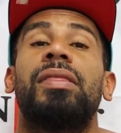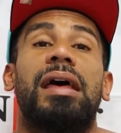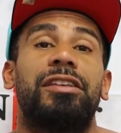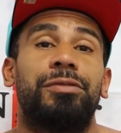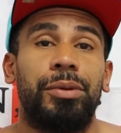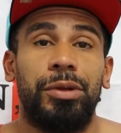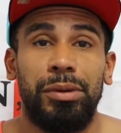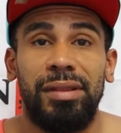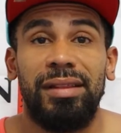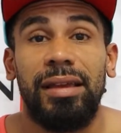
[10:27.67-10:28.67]
That is what we
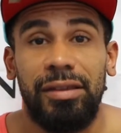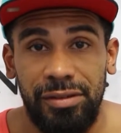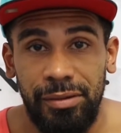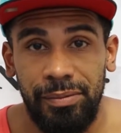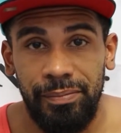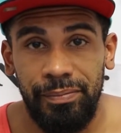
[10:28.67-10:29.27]
do at The Legacy.